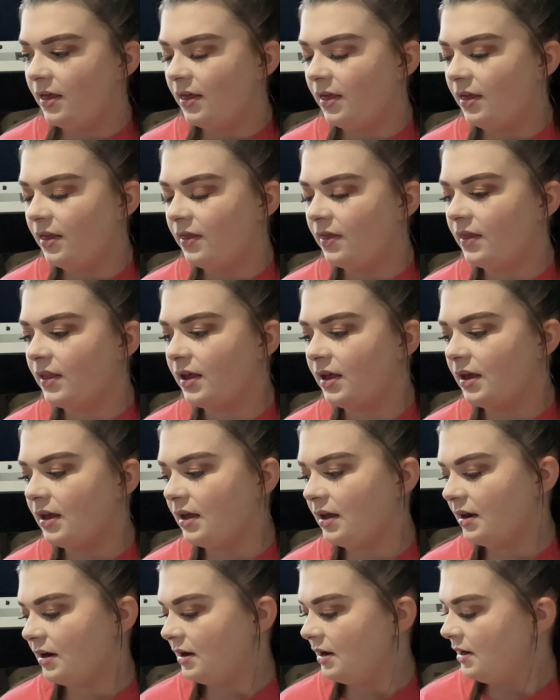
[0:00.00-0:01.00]
and
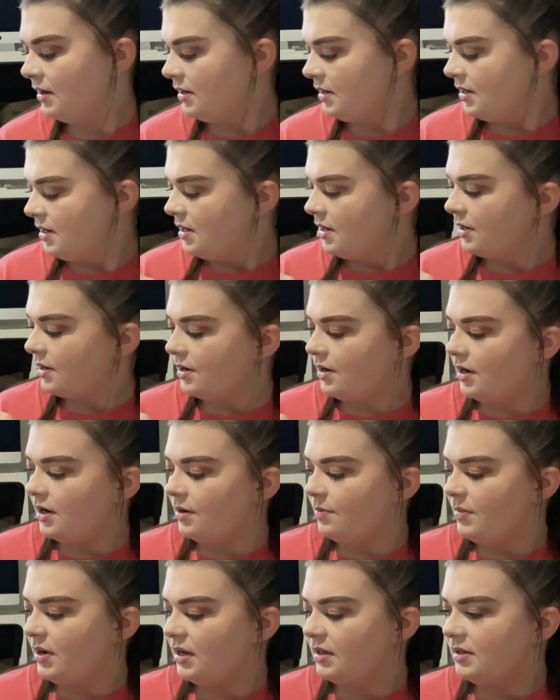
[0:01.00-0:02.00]
then
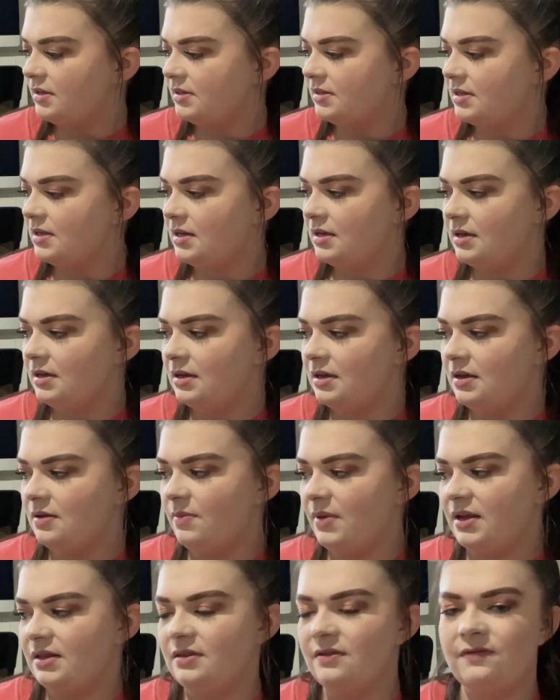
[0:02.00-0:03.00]
God made the sea, he
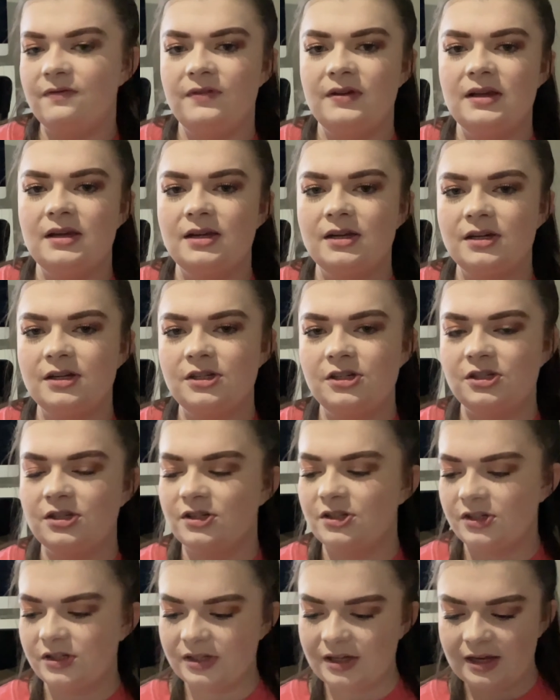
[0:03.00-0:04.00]
made the fish,
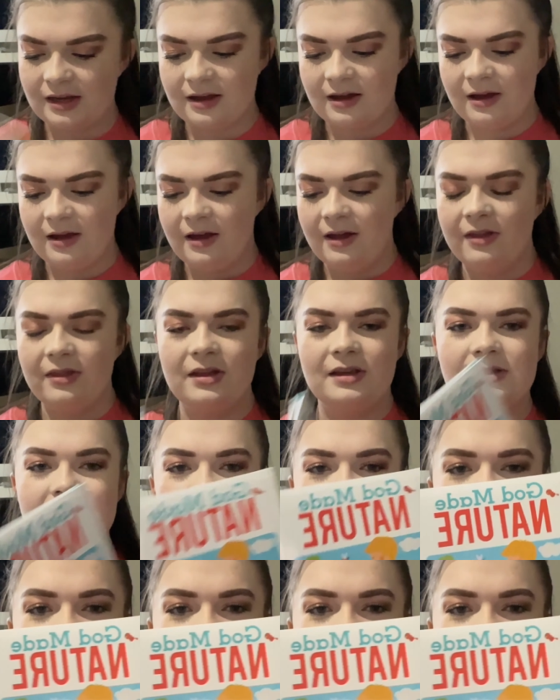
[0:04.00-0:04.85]
just like things like